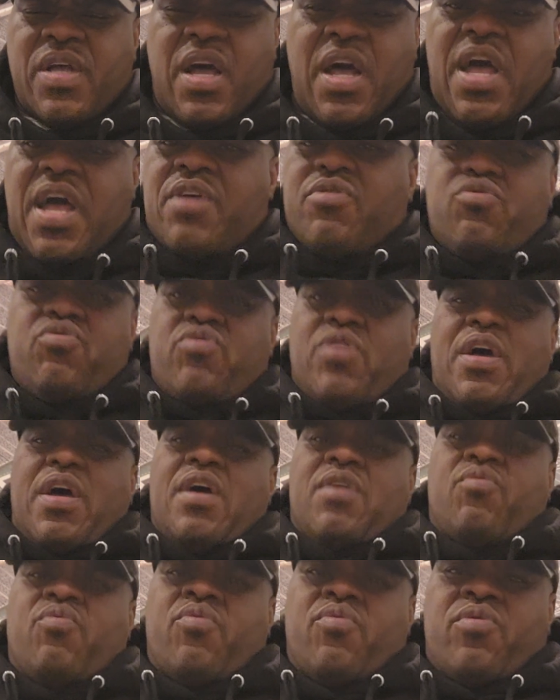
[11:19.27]

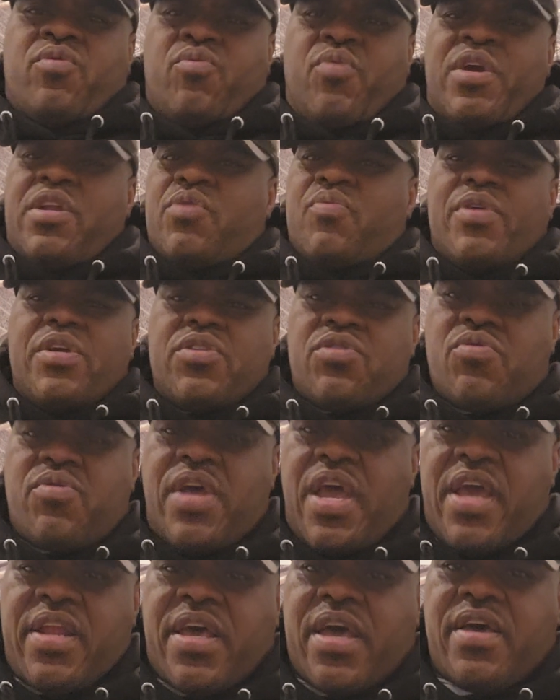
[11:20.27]
Where do we do
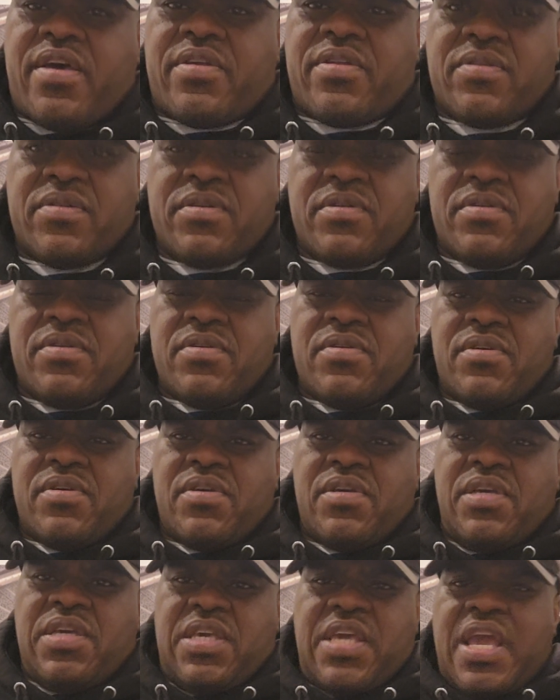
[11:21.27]
that at?
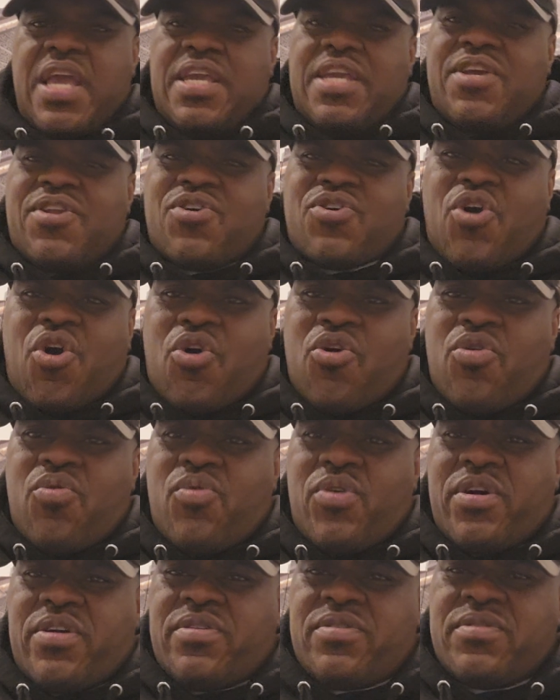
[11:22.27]
He can't get a
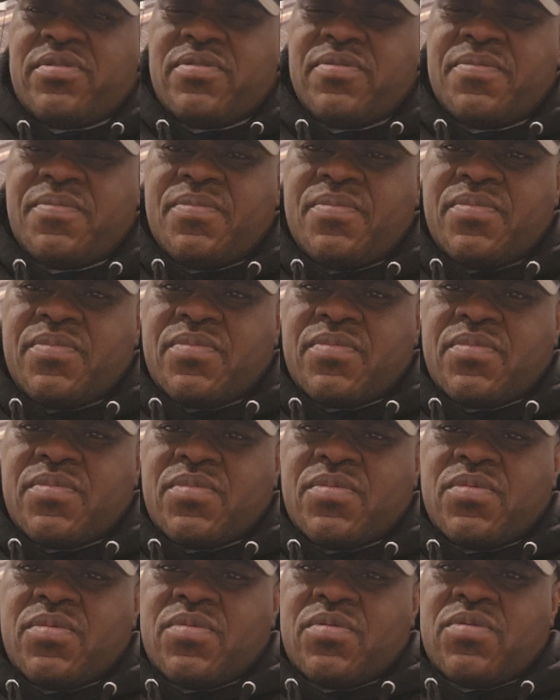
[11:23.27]
co-one?
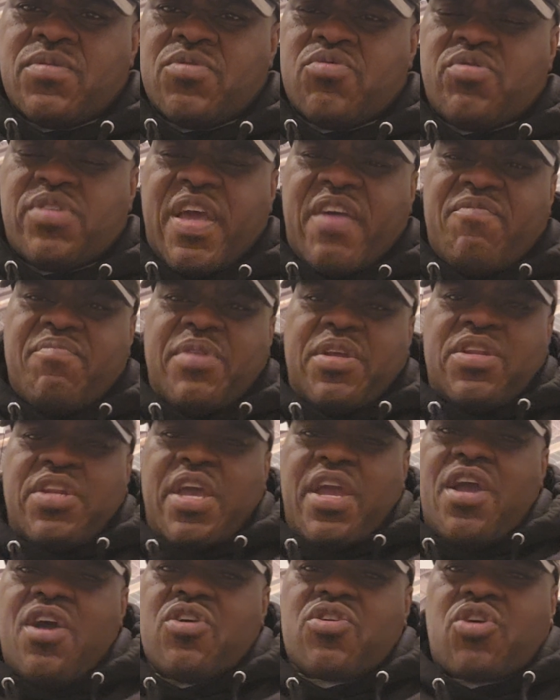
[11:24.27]
You gave
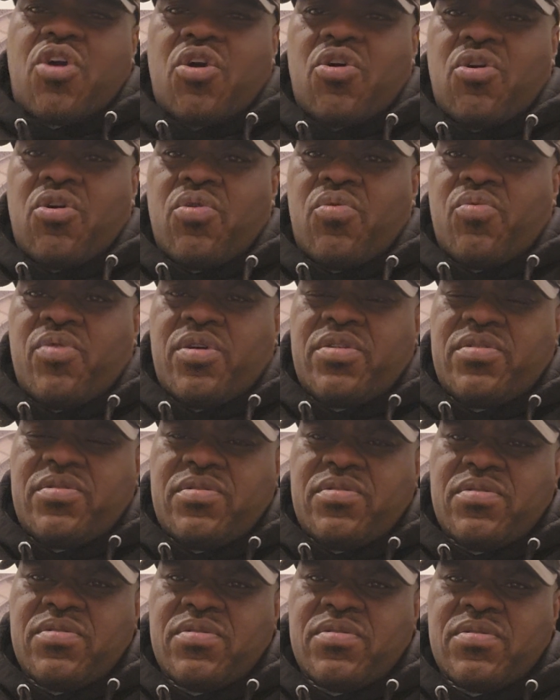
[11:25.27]
McNair a co-one.
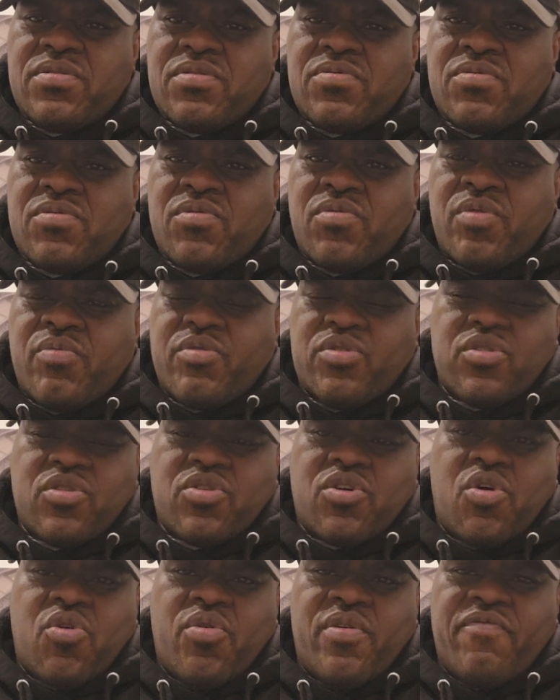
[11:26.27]
It was a
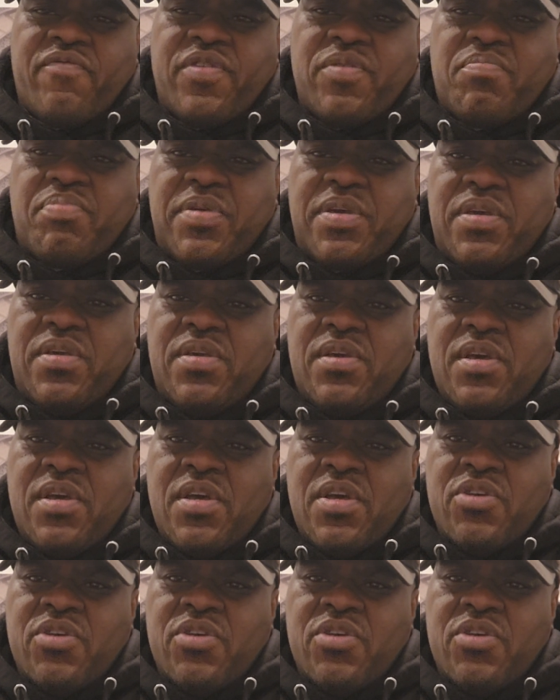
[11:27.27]
co-MVP.